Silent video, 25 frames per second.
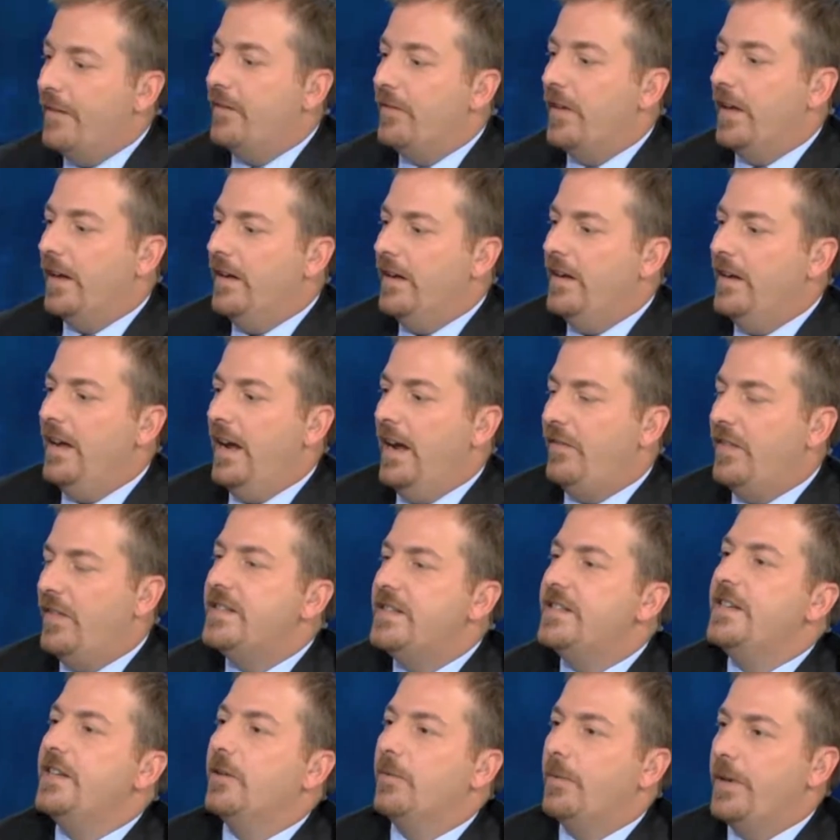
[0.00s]
they
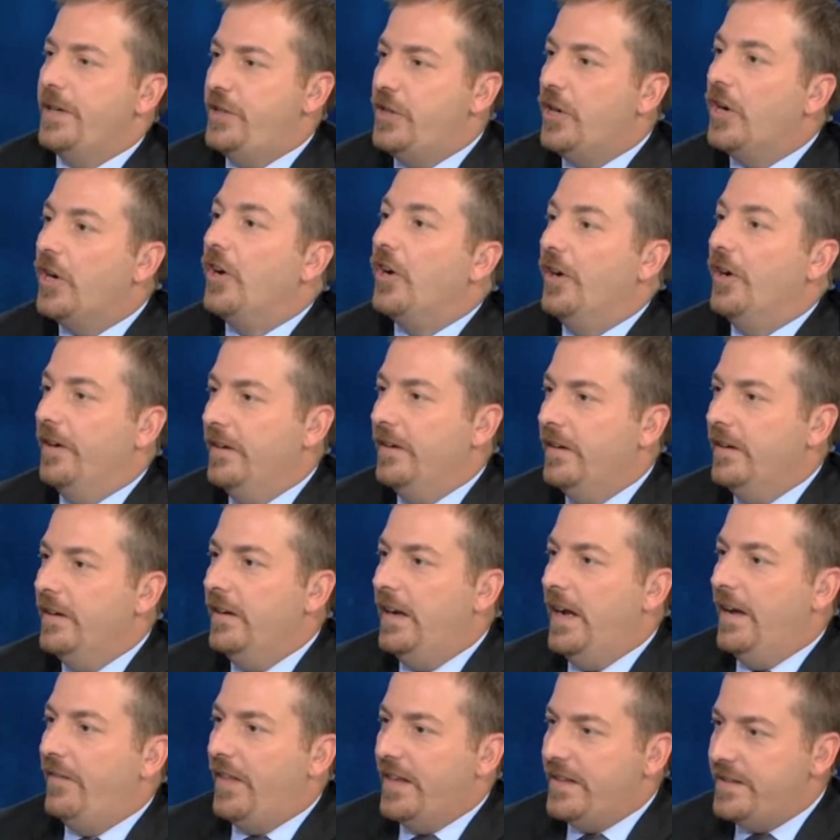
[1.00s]
seen a return?
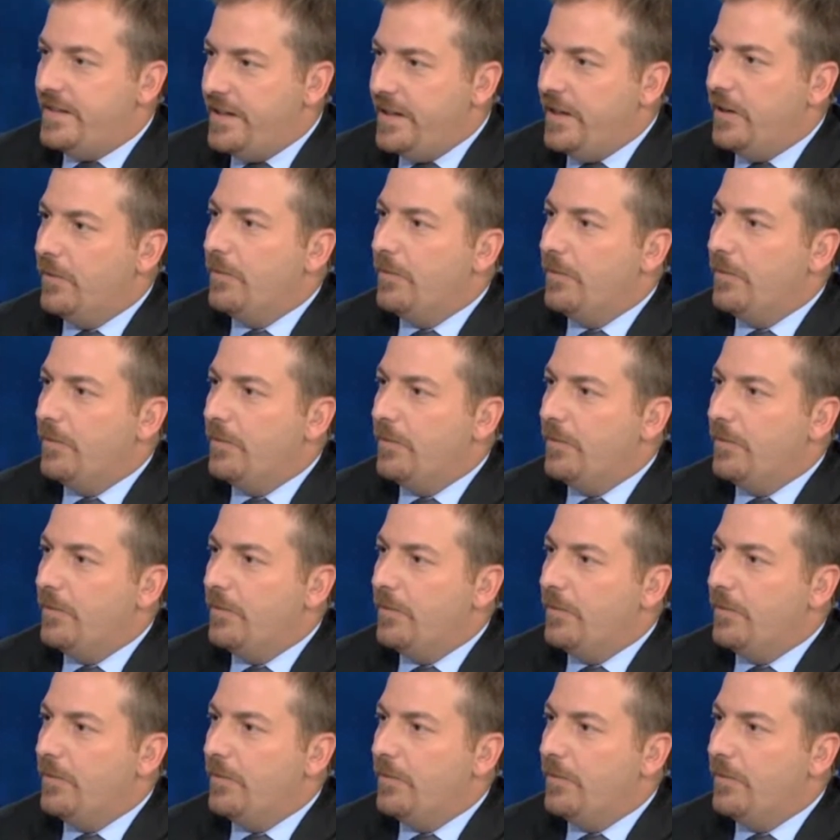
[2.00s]
Have they seen a